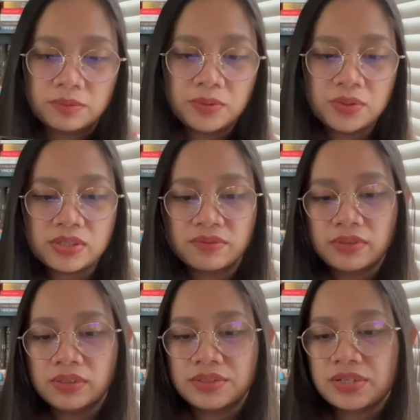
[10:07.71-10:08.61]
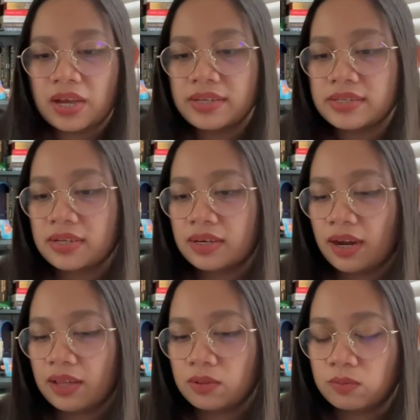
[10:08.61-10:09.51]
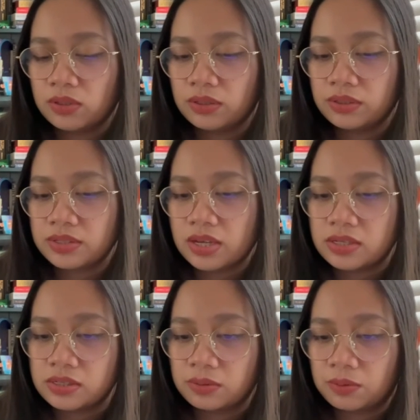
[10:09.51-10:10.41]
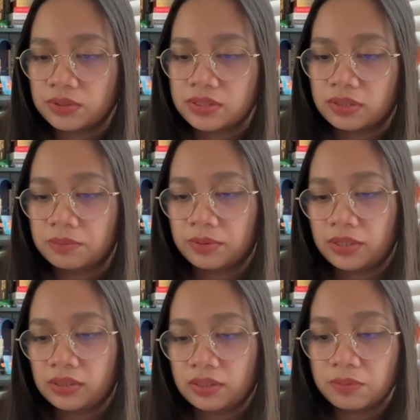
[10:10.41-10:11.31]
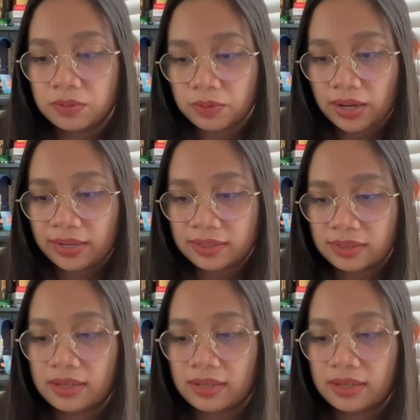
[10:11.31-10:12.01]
The moon is full, the sky is dark, and the world is yours to completely rewrite.